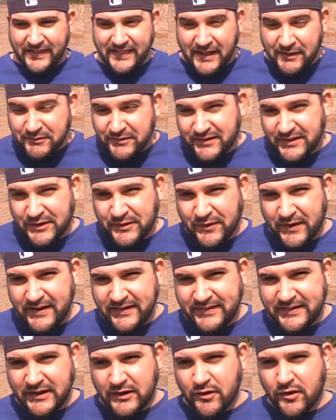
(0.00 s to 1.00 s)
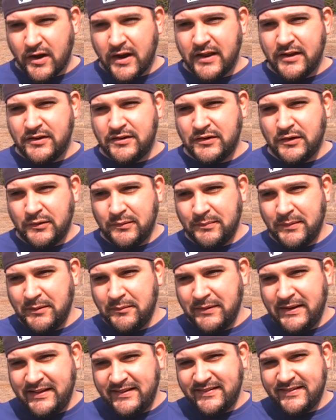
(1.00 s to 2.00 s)
And that was the grace that Christ showed me
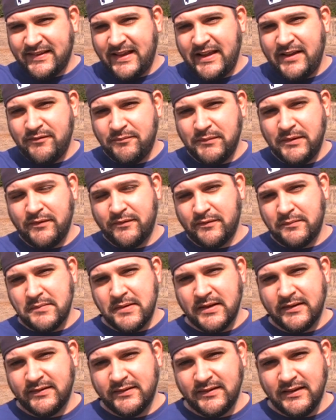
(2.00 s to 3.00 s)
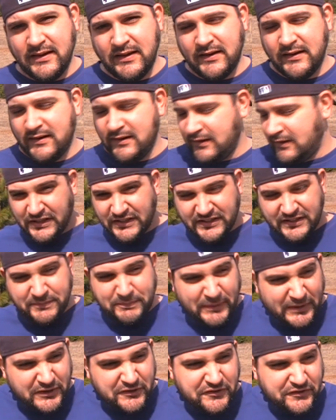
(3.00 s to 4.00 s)
when He saved me from my sin.
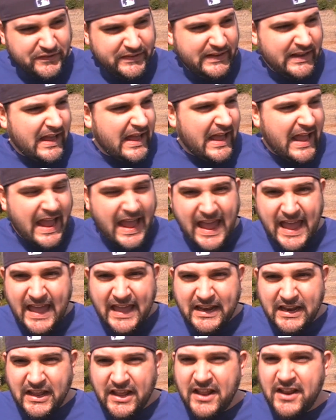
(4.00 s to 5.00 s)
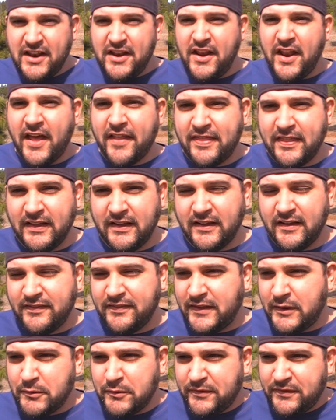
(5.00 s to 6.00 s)
Spiritually, I had nothing.
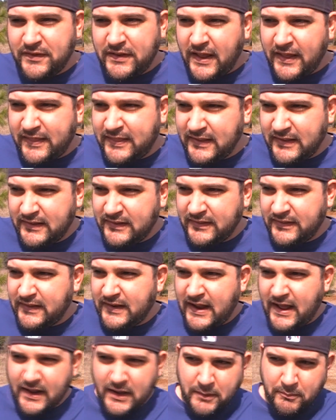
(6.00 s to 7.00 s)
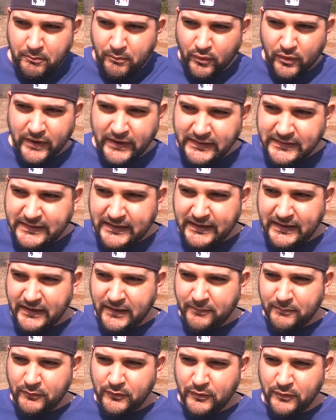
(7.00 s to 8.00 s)
There was nothing that I could bring to
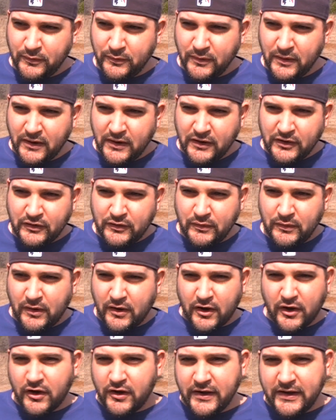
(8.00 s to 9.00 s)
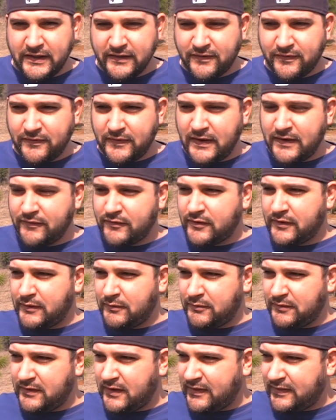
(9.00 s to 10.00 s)
Him to, to earn His favor,
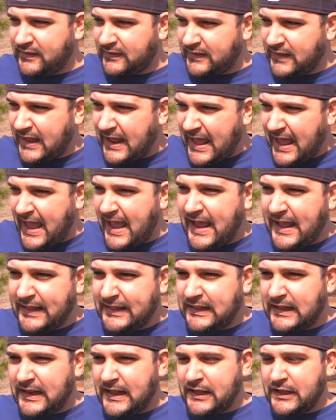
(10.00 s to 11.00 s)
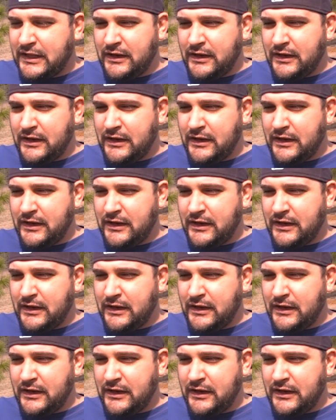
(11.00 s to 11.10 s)
there was nothing that I had that I